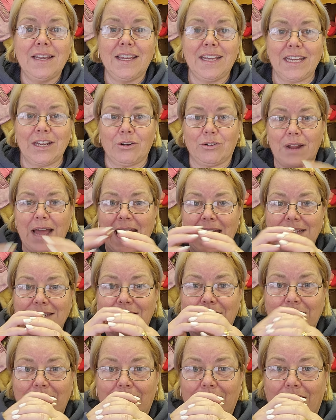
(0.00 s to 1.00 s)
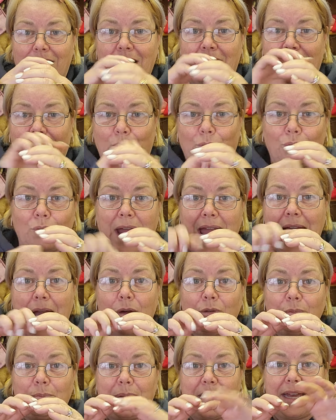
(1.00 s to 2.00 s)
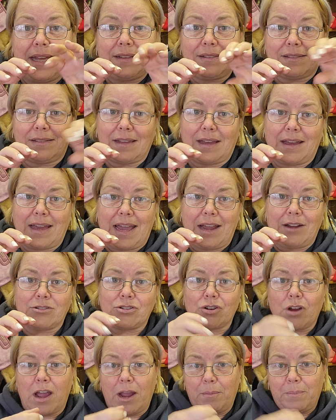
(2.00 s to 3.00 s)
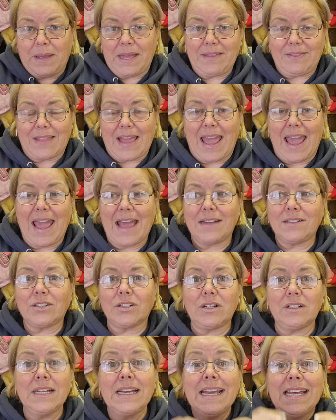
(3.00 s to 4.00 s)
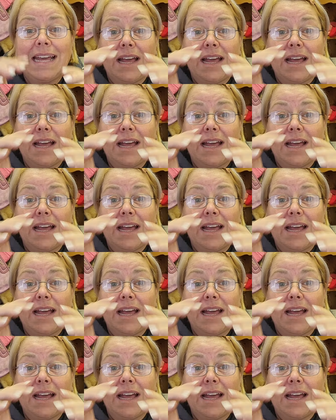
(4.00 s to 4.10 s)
you know, it has the kind of round bit, the hairdryer bit and the handle,